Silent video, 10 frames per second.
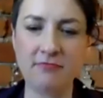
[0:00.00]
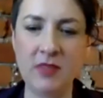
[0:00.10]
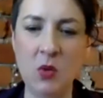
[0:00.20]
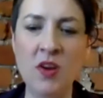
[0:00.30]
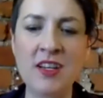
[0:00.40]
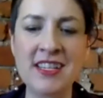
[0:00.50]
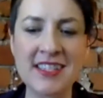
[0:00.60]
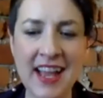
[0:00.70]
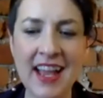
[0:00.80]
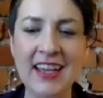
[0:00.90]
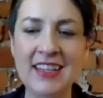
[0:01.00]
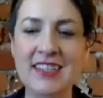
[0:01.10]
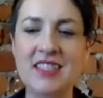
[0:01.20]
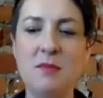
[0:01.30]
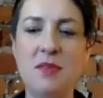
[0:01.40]
We're designed
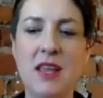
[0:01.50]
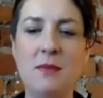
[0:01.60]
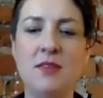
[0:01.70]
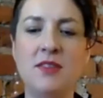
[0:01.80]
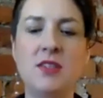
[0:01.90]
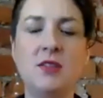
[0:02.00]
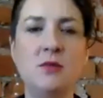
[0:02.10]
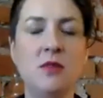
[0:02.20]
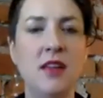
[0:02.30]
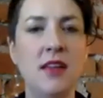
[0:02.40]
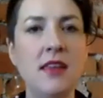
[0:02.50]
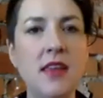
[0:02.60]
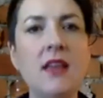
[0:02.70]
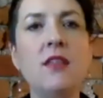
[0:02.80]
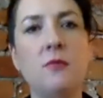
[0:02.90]
to be able to
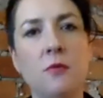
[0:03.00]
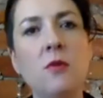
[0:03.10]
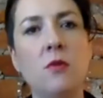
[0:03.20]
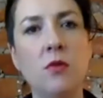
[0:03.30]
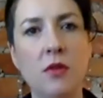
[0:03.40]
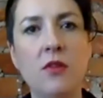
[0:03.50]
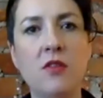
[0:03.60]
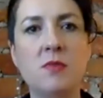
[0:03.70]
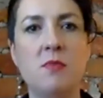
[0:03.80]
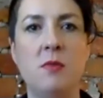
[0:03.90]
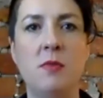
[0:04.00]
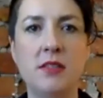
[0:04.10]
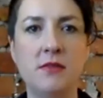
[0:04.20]
get through those moments of